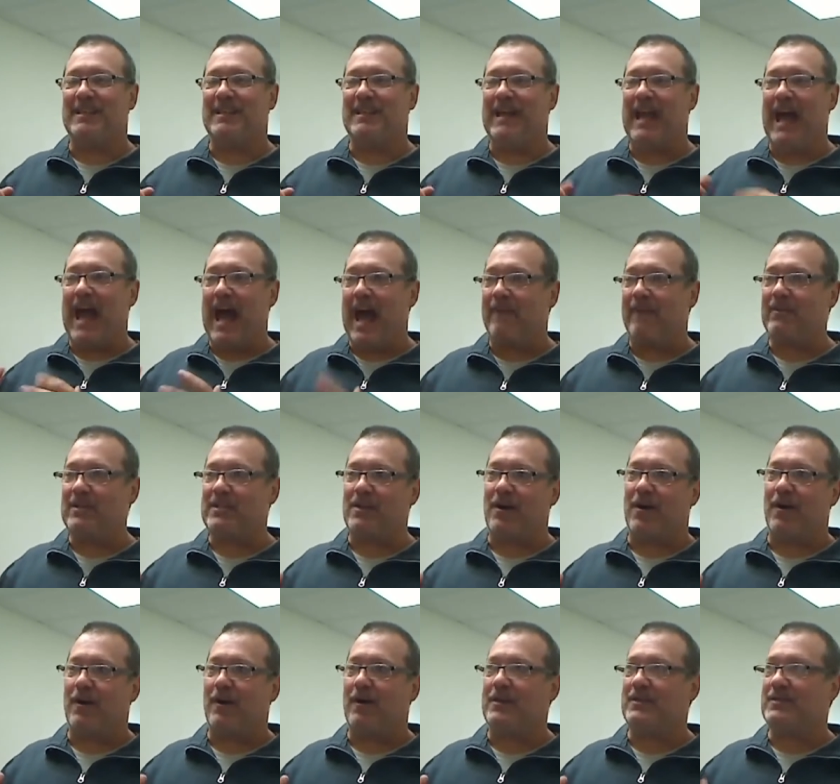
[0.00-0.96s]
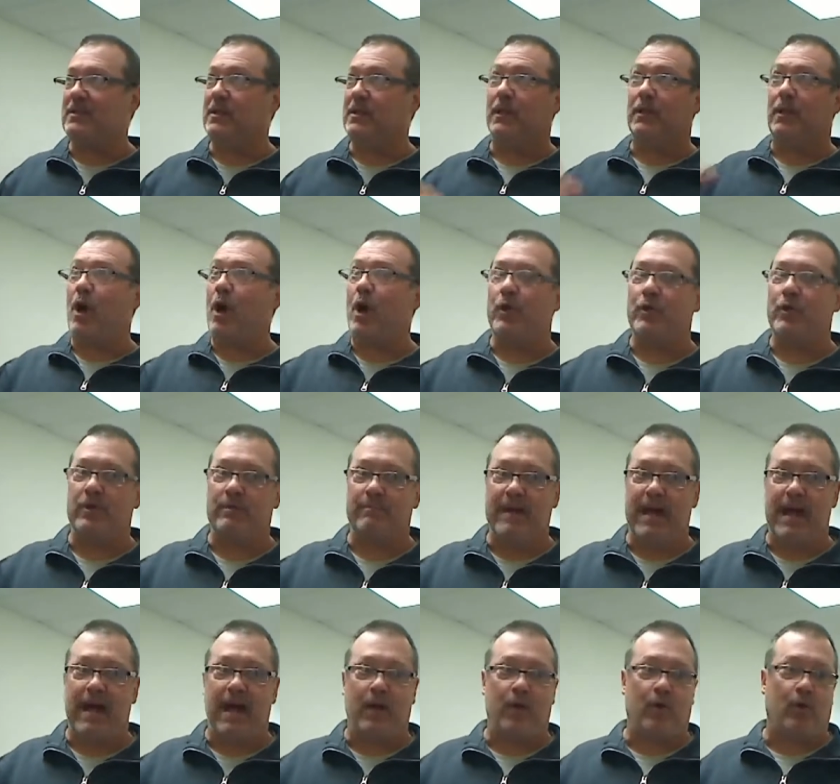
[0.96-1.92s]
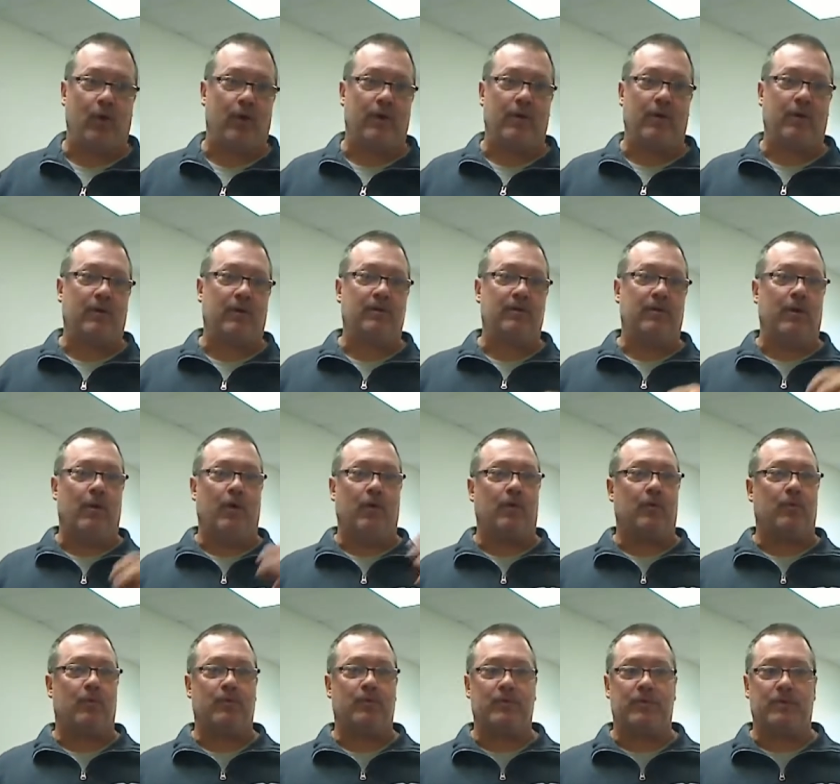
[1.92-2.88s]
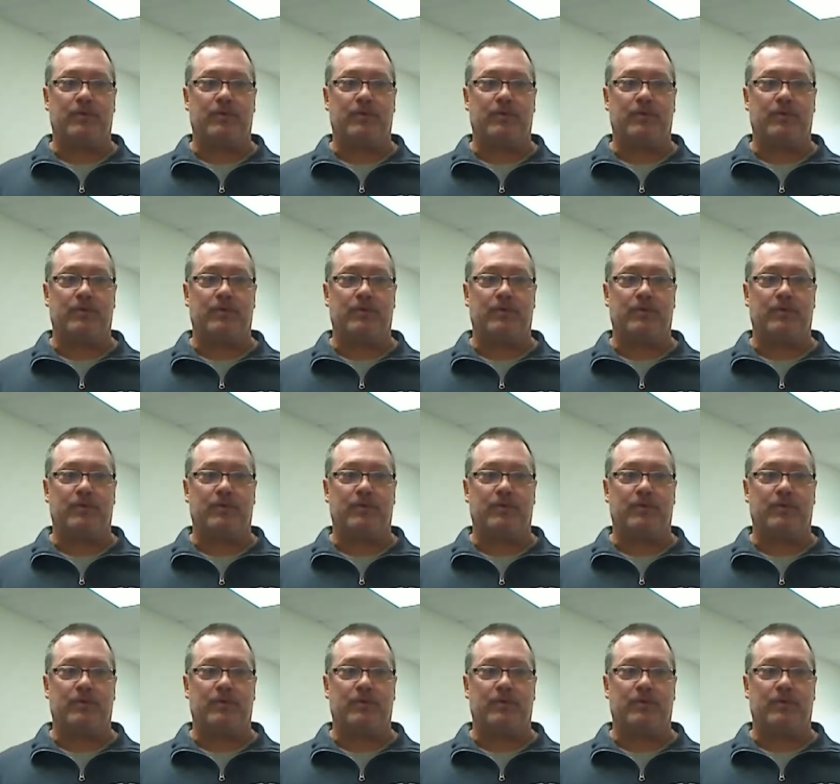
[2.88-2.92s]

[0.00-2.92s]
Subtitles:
avatar is in a laundromat or, you know,